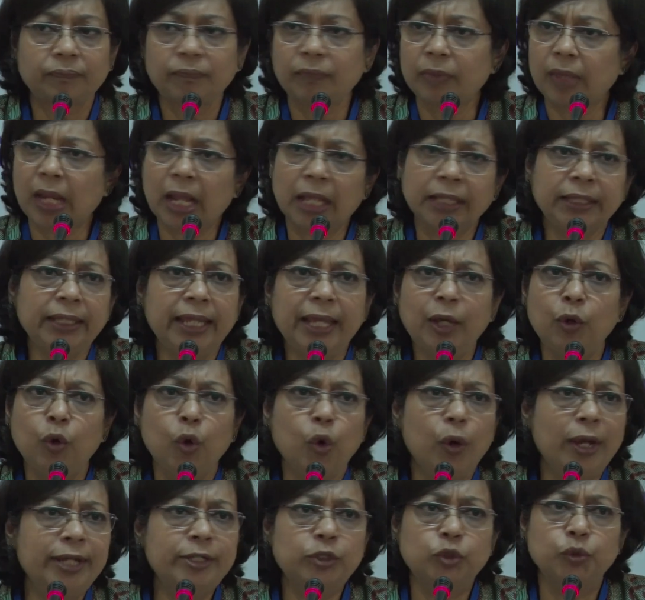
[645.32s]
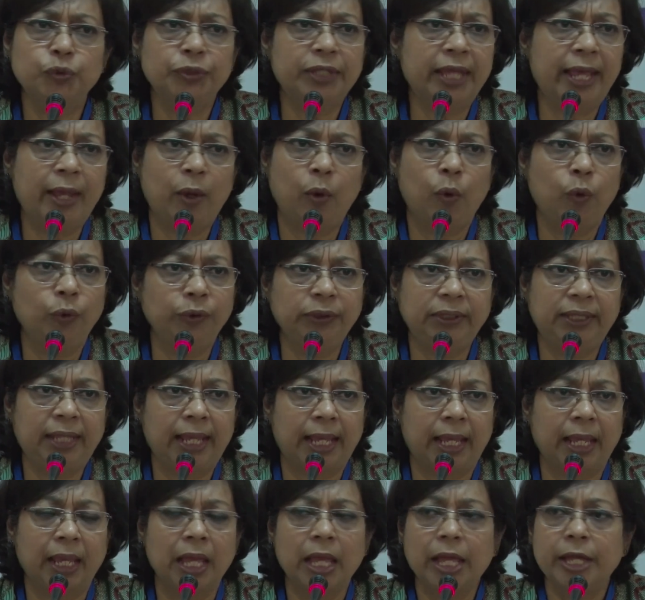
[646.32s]
They go and do their own
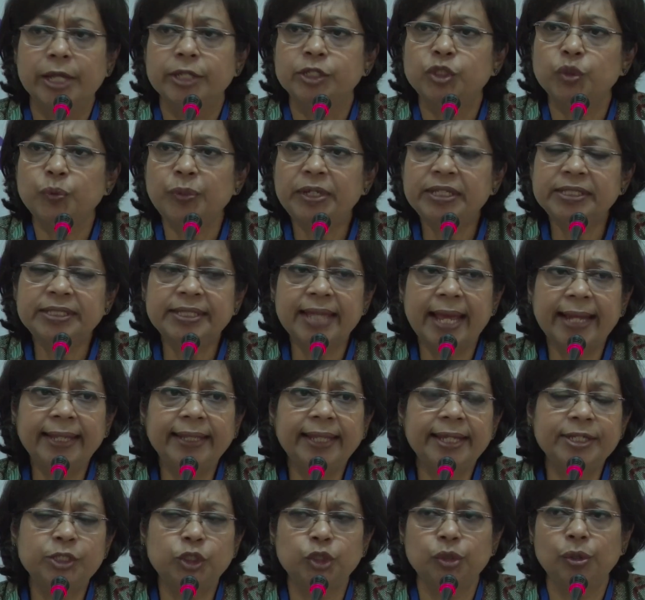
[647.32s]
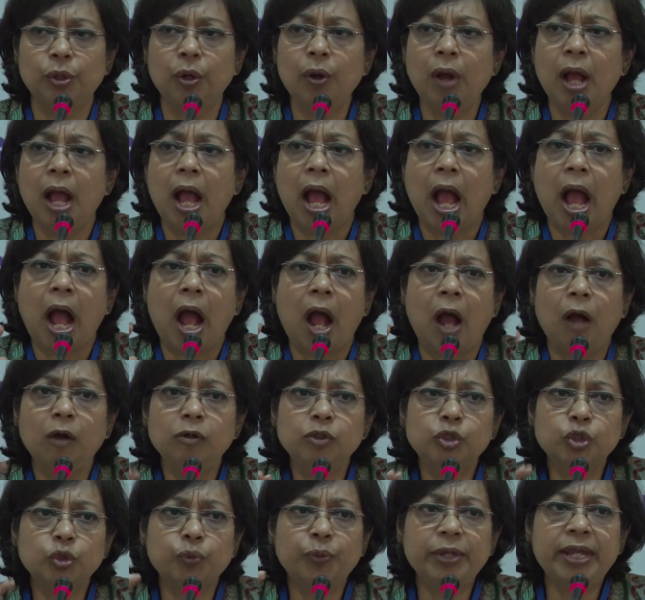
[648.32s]
thing. So we said that, you know, how
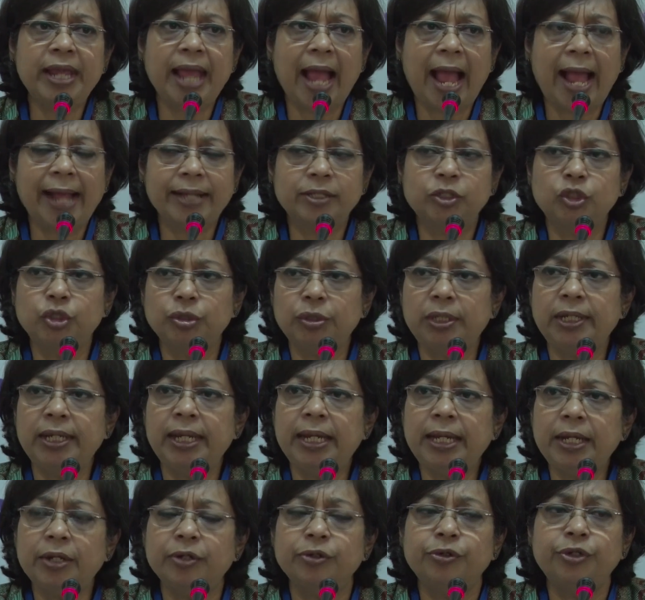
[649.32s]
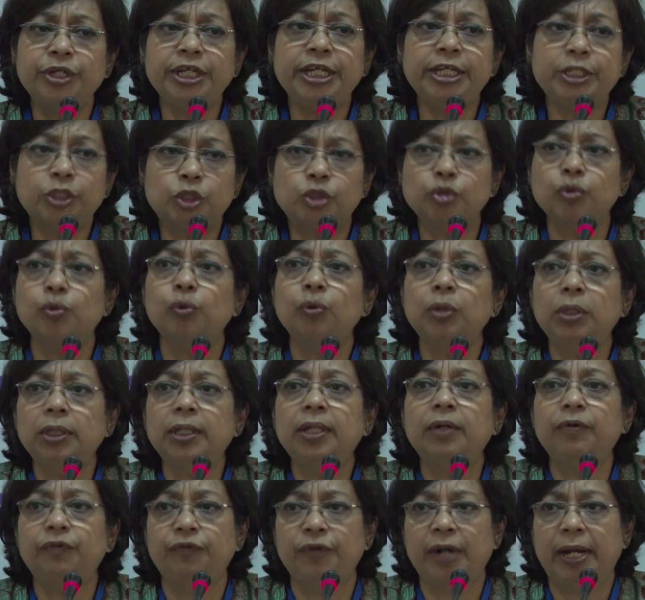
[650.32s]
do we actually retool
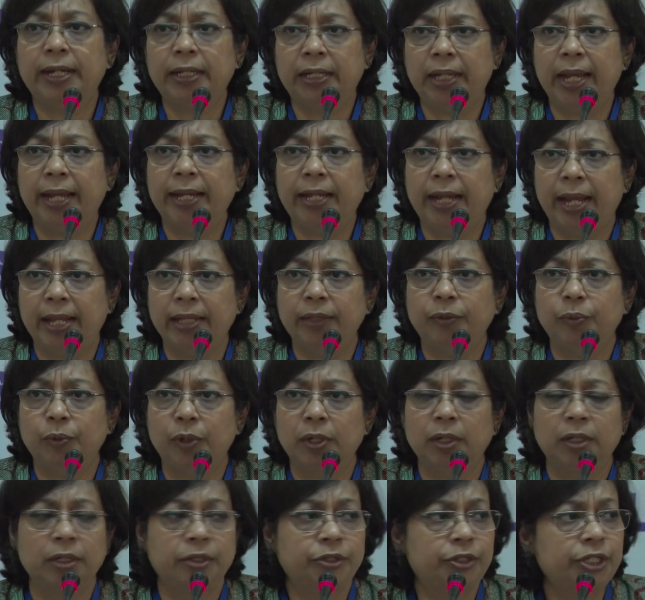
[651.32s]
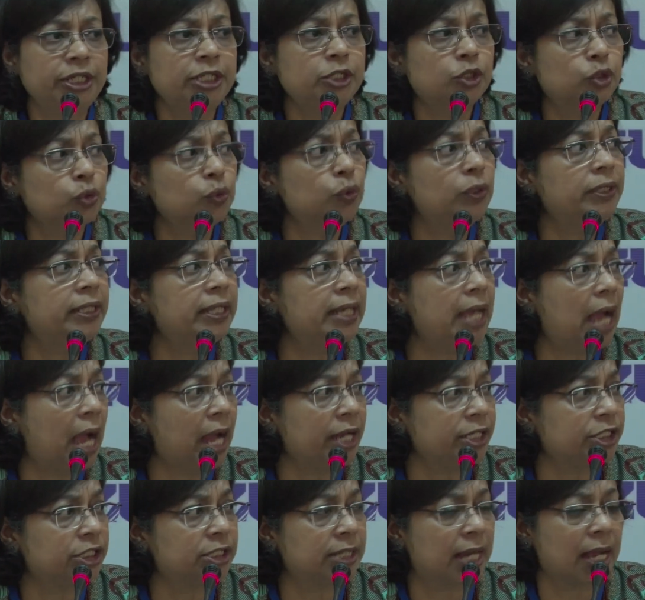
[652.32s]
the frontline health worker, retool the
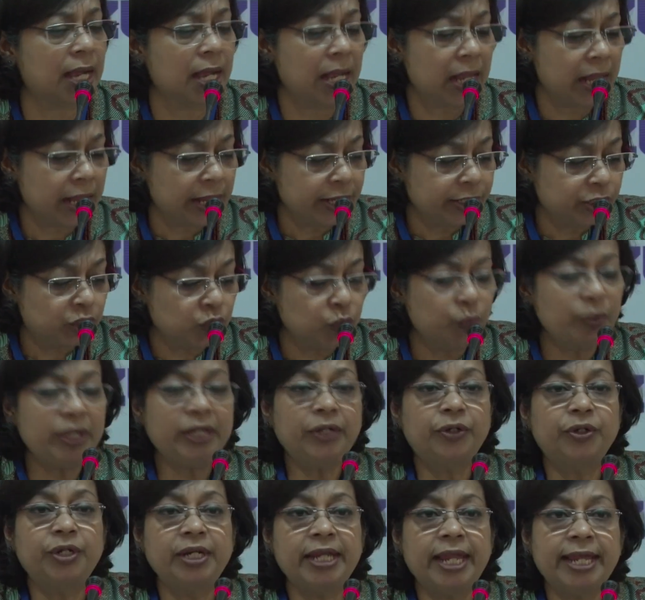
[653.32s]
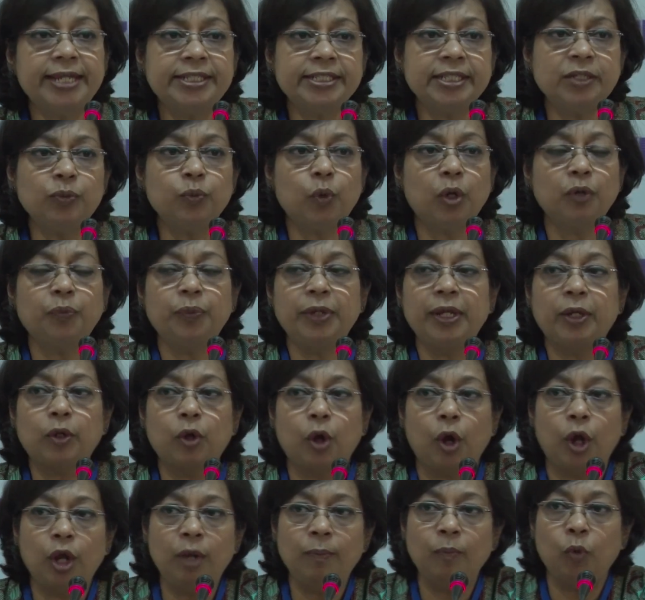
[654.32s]
ASHA? So we created what we
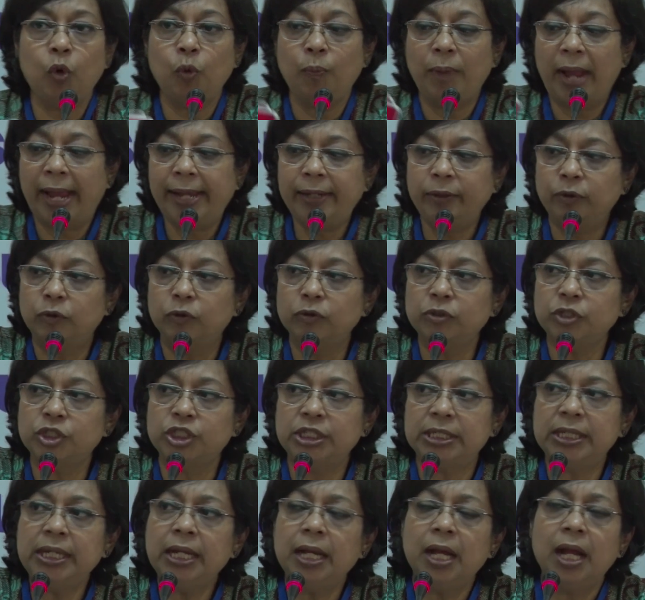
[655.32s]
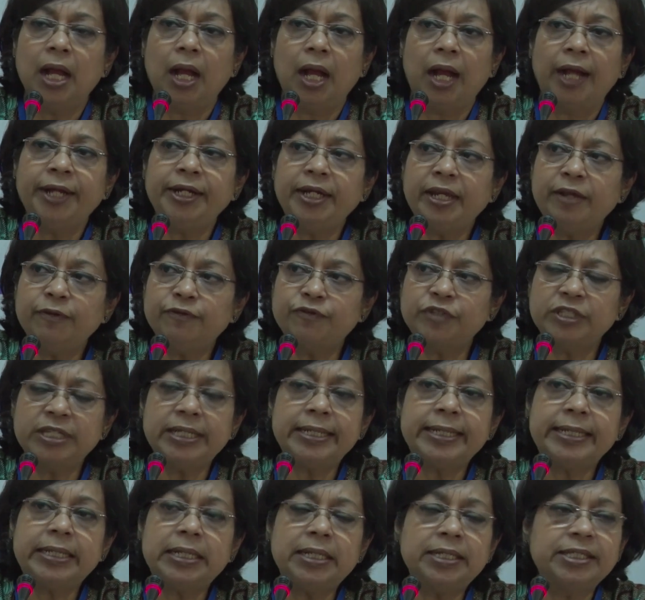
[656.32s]
call Mobile Kunji, a nifty
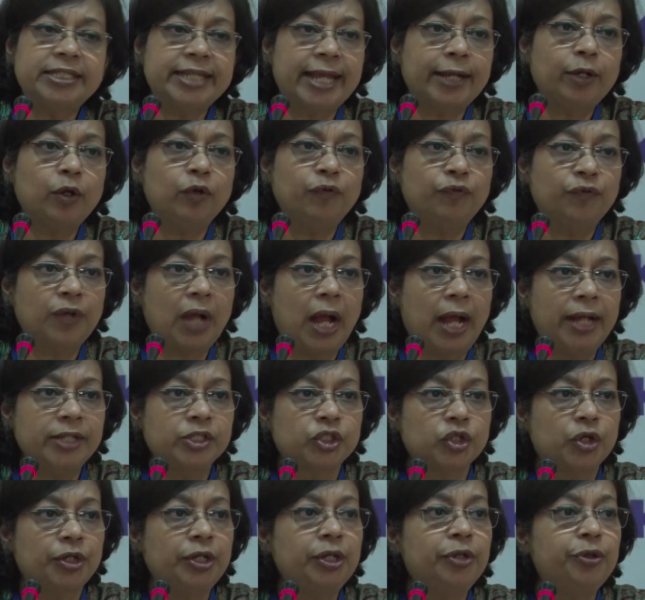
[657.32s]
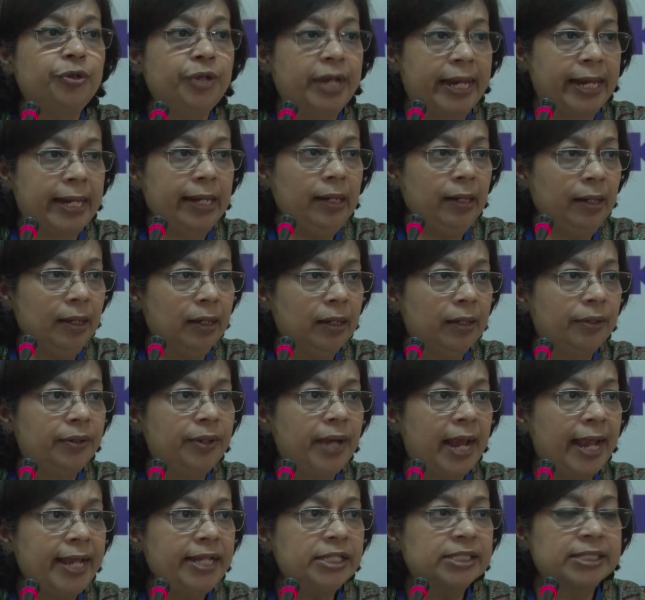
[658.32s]
little deck of cards on a ring,
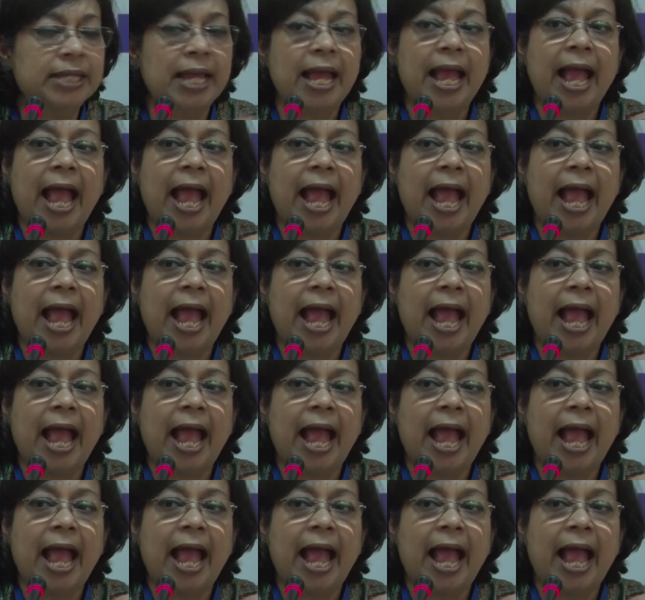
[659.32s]
right?